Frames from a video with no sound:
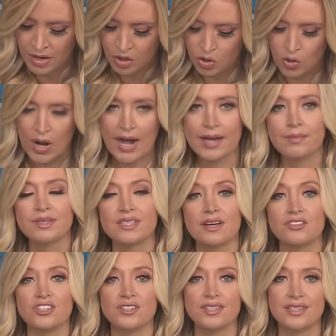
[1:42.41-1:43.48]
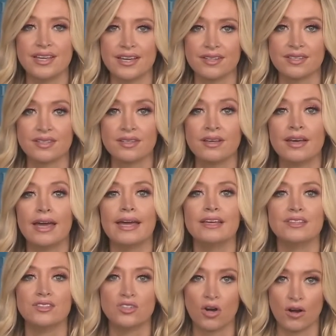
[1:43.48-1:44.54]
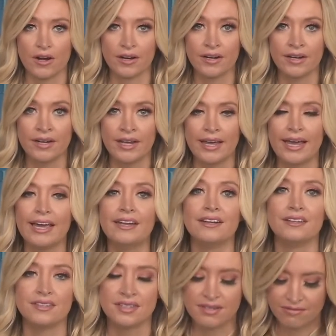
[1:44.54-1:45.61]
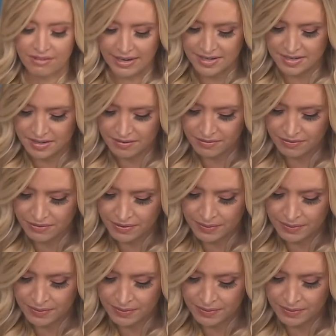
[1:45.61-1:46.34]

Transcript: Crime such as this is dark and it is divisive.